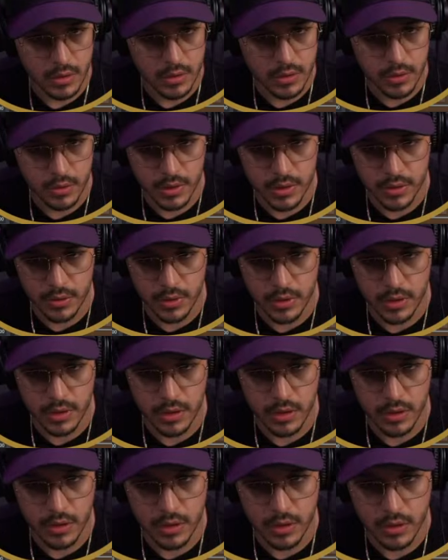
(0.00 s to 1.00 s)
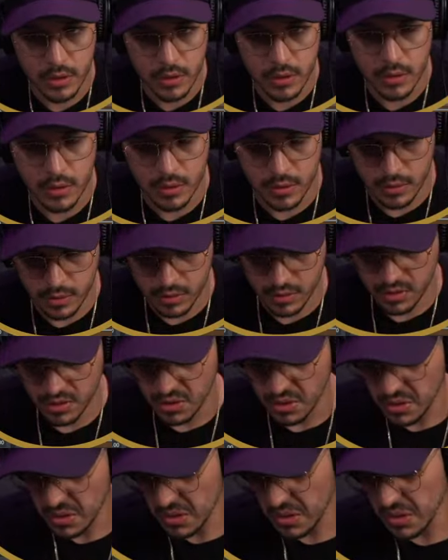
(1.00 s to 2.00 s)
do this one.
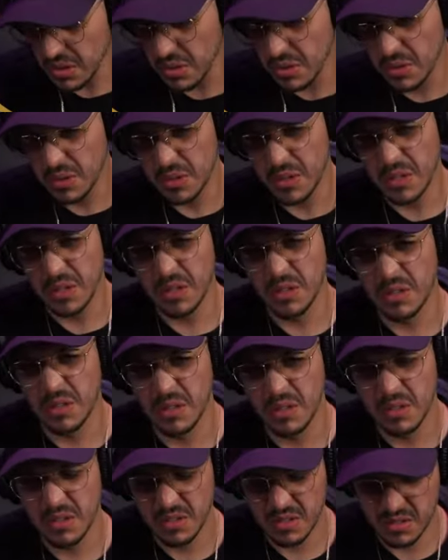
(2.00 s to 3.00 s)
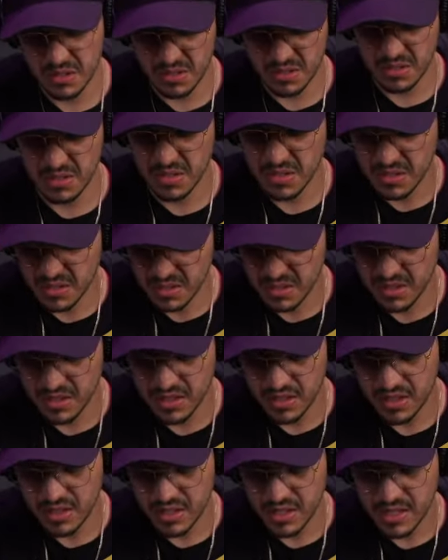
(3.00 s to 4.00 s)
Ooh!
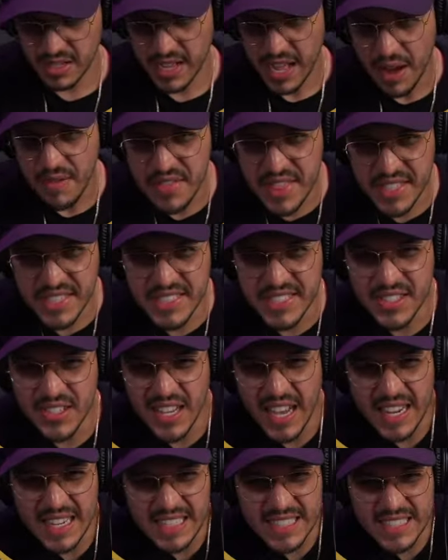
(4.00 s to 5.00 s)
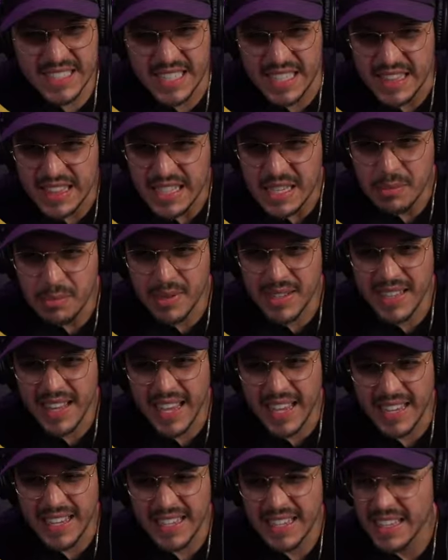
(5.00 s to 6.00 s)
I mean, this is still kind of synthy, but
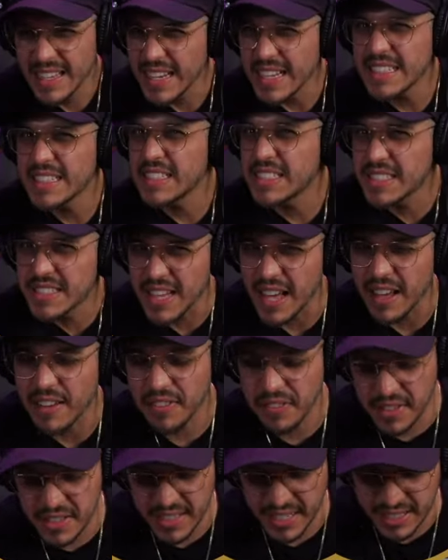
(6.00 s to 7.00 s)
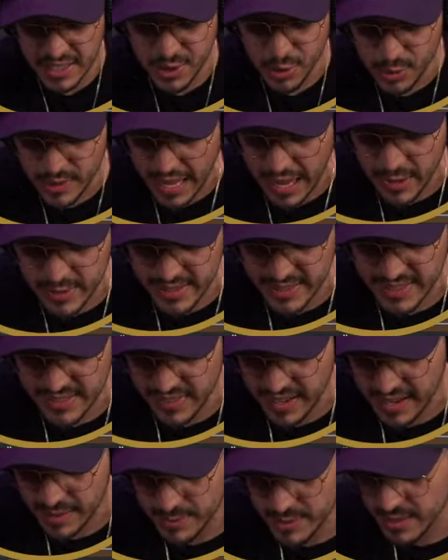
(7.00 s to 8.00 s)
like, it's definitely like 2000s
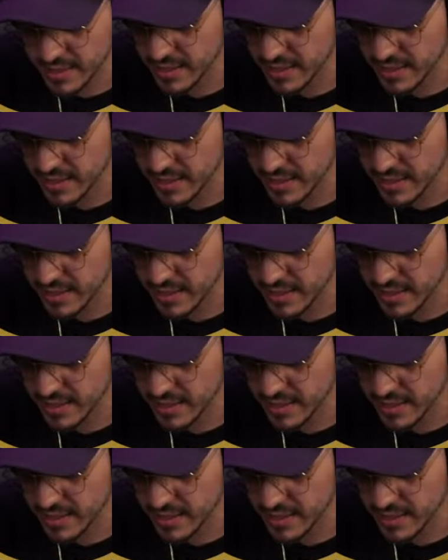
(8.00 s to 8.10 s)
vibes.